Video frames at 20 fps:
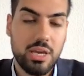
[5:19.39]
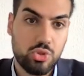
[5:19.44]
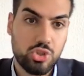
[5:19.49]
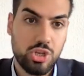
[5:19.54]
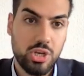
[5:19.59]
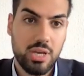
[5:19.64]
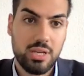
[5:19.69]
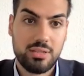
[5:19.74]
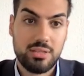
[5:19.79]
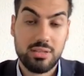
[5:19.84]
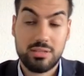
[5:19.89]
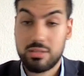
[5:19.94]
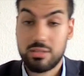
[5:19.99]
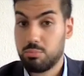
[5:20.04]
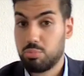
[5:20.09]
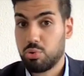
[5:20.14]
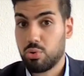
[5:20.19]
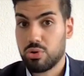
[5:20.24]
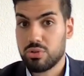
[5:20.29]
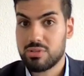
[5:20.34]
to share this
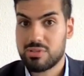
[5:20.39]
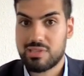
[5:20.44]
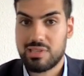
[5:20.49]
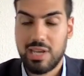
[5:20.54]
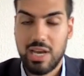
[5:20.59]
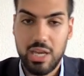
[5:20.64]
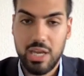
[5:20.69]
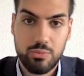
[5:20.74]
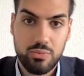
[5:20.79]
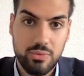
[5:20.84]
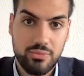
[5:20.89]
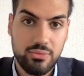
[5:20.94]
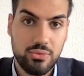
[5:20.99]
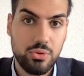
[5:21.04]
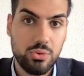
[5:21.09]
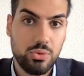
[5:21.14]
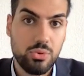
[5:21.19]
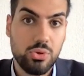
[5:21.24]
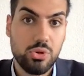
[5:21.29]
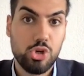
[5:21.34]
important slide with
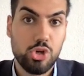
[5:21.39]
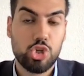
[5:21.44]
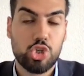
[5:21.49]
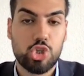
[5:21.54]
you,